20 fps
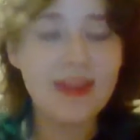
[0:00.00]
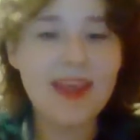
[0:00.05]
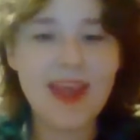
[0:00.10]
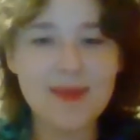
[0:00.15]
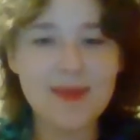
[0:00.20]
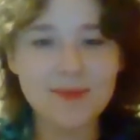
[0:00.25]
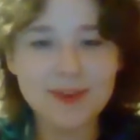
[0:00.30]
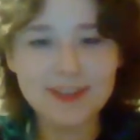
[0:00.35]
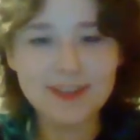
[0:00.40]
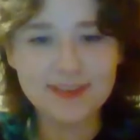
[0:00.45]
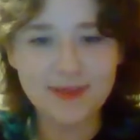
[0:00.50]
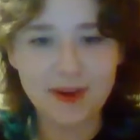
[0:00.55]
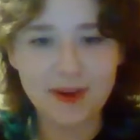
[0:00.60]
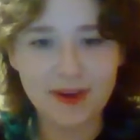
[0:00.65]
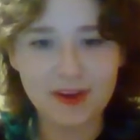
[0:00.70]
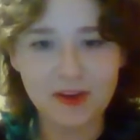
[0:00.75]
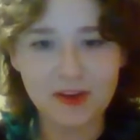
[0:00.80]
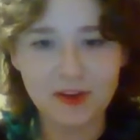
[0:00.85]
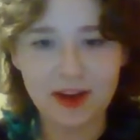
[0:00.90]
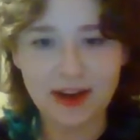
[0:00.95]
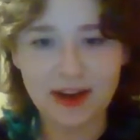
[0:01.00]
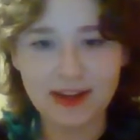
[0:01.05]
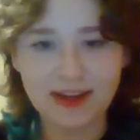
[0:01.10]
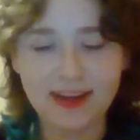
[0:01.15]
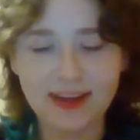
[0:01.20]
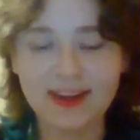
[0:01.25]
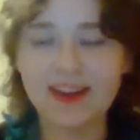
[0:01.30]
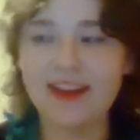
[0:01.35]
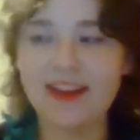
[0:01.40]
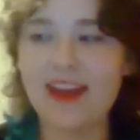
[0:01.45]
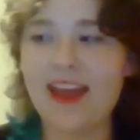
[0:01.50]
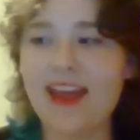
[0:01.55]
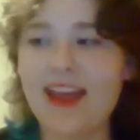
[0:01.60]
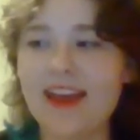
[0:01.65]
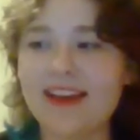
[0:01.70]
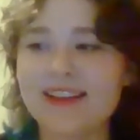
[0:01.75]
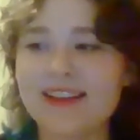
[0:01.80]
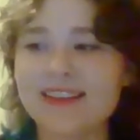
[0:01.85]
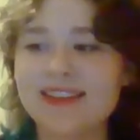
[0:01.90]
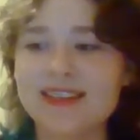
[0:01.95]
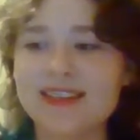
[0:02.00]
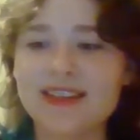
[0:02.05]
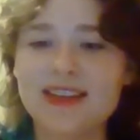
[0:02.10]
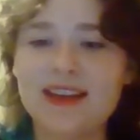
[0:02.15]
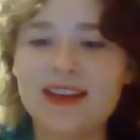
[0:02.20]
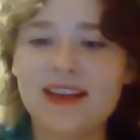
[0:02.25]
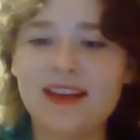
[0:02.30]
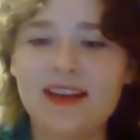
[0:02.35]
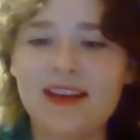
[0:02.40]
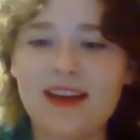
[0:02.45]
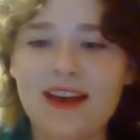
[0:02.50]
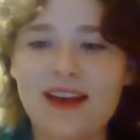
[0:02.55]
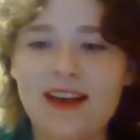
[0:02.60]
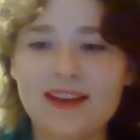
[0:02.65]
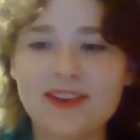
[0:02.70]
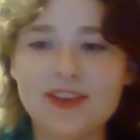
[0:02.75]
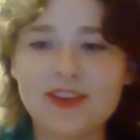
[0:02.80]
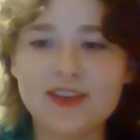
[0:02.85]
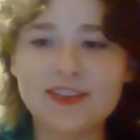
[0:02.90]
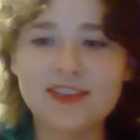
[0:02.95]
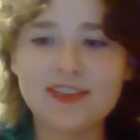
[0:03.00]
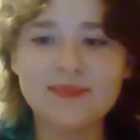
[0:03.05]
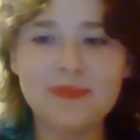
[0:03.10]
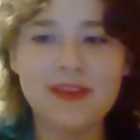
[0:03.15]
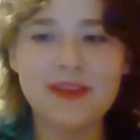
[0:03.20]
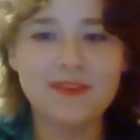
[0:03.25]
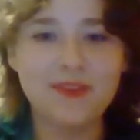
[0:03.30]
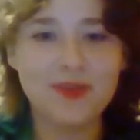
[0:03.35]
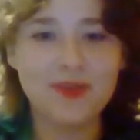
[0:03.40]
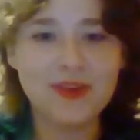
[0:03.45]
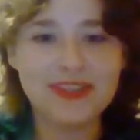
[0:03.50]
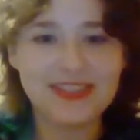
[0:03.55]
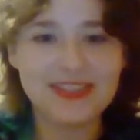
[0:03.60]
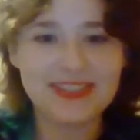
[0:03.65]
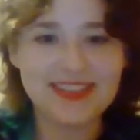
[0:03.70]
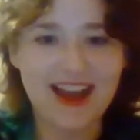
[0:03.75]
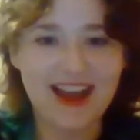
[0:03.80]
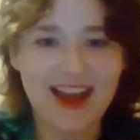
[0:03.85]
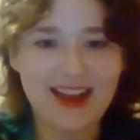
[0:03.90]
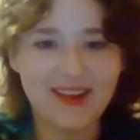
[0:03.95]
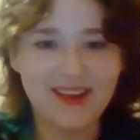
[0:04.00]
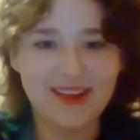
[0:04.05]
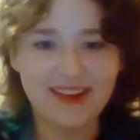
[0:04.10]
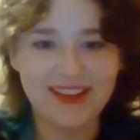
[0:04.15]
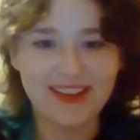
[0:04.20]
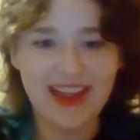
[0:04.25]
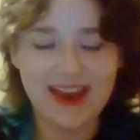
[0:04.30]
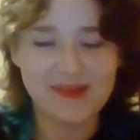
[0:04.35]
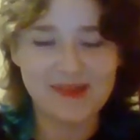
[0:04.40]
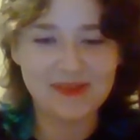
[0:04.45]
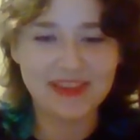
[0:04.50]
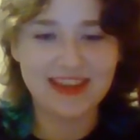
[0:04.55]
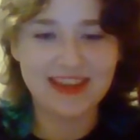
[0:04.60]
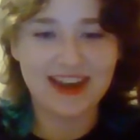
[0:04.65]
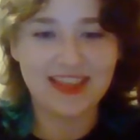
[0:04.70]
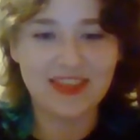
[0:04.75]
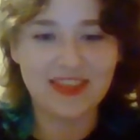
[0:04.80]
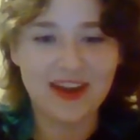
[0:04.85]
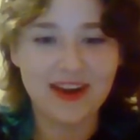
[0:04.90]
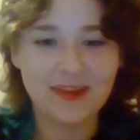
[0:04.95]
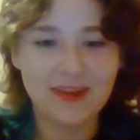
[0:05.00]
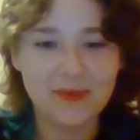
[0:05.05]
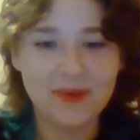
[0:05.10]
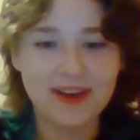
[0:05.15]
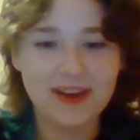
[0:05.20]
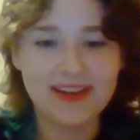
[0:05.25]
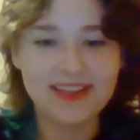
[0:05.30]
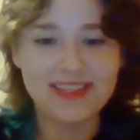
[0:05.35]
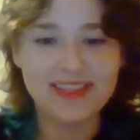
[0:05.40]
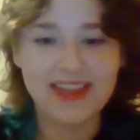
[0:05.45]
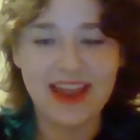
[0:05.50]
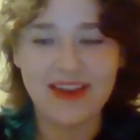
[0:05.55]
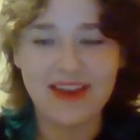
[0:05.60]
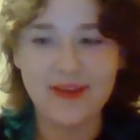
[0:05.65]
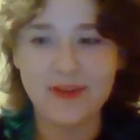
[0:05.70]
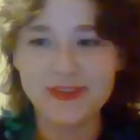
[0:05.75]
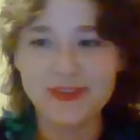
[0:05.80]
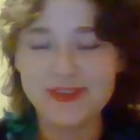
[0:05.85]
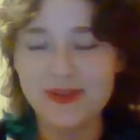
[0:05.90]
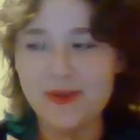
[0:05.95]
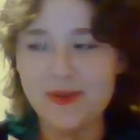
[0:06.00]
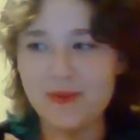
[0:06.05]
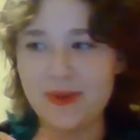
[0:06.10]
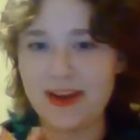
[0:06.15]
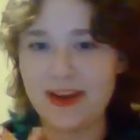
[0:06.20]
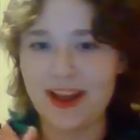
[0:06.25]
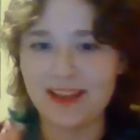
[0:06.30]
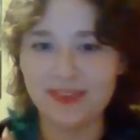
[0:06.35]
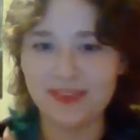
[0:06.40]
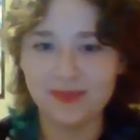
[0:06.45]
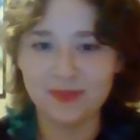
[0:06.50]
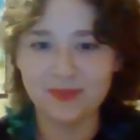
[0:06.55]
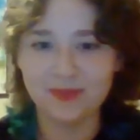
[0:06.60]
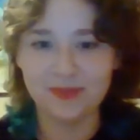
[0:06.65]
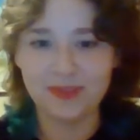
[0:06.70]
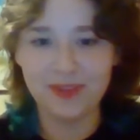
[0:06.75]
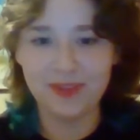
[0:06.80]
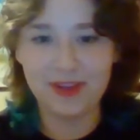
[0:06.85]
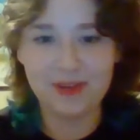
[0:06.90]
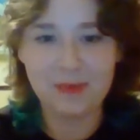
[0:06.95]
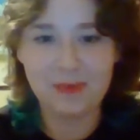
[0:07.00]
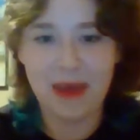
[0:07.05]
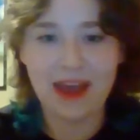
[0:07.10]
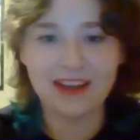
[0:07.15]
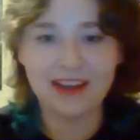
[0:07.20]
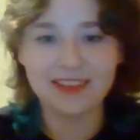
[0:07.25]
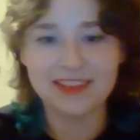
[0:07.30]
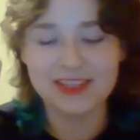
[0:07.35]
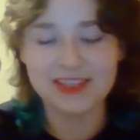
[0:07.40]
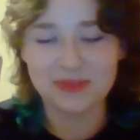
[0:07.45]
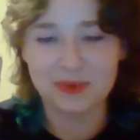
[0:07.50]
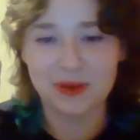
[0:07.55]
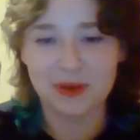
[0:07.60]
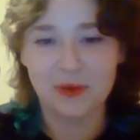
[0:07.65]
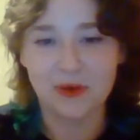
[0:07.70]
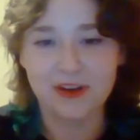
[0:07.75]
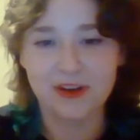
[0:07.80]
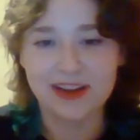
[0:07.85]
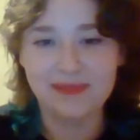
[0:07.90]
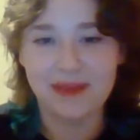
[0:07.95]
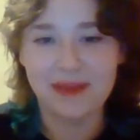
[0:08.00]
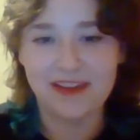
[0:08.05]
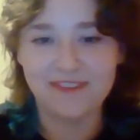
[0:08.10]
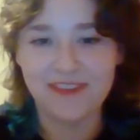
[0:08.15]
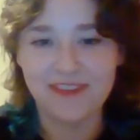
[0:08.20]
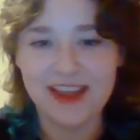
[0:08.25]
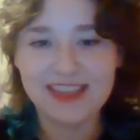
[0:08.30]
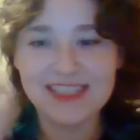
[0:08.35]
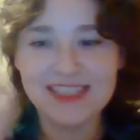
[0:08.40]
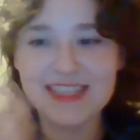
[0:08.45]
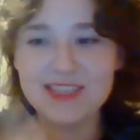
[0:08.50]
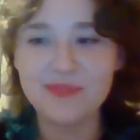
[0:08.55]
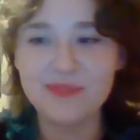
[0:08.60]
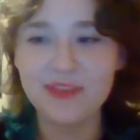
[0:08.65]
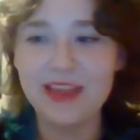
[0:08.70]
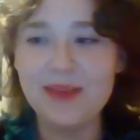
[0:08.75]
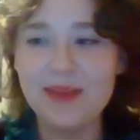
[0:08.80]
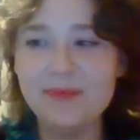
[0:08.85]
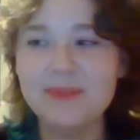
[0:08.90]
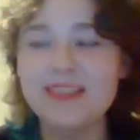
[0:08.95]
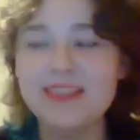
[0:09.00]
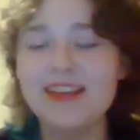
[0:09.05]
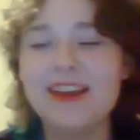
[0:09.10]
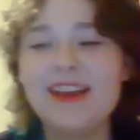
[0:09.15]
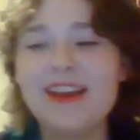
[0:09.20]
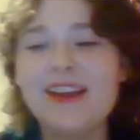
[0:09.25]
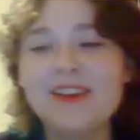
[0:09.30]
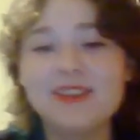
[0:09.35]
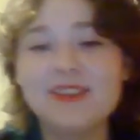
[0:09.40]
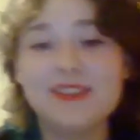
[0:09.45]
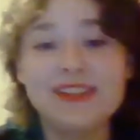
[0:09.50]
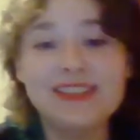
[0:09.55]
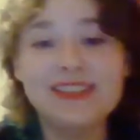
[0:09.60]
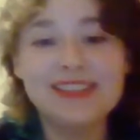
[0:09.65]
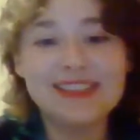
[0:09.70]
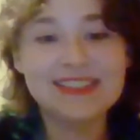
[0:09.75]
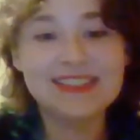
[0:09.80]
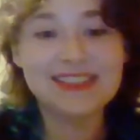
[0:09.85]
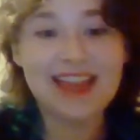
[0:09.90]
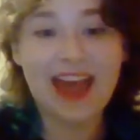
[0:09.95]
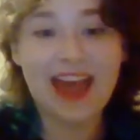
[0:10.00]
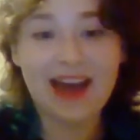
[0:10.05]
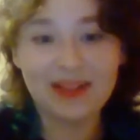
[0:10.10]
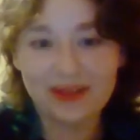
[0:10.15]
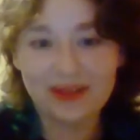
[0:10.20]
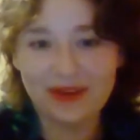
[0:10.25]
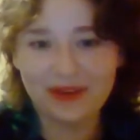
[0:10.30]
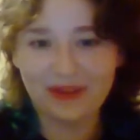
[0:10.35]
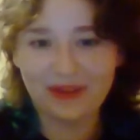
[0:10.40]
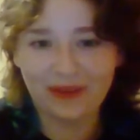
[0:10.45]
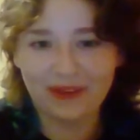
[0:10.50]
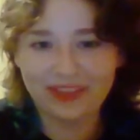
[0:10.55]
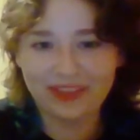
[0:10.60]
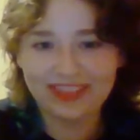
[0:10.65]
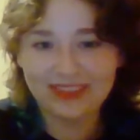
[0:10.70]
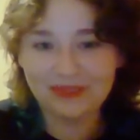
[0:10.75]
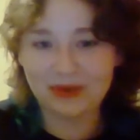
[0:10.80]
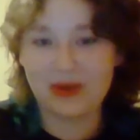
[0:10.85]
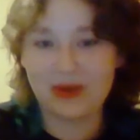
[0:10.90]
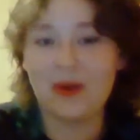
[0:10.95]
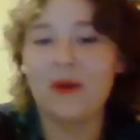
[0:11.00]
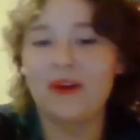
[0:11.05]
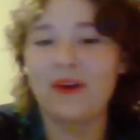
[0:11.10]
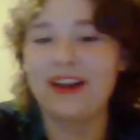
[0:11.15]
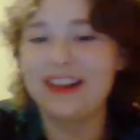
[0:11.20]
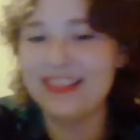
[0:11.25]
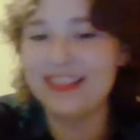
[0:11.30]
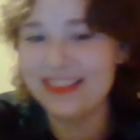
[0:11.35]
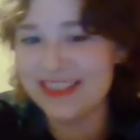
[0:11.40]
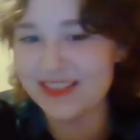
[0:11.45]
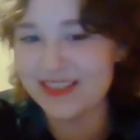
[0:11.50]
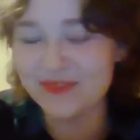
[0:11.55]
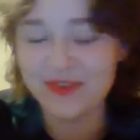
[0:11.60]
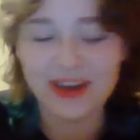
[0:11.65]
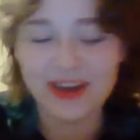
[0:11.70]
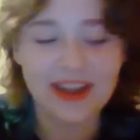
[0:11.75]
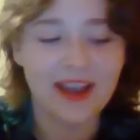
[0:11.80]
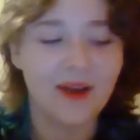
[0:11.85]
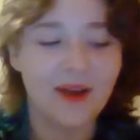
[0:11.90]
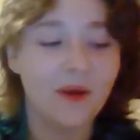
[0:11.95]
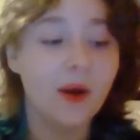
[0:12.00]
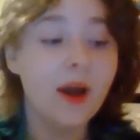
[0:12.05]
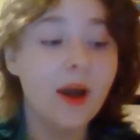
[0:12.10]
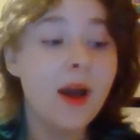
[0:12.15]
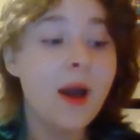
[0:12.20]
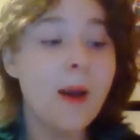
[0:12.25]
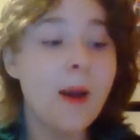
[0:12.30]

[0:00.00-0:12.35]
camera is very grainy, and turns out my voice is higher on camera than I thought it was, and also when I look back at this recording, my face is flipped. So this is hell on earth recording this video.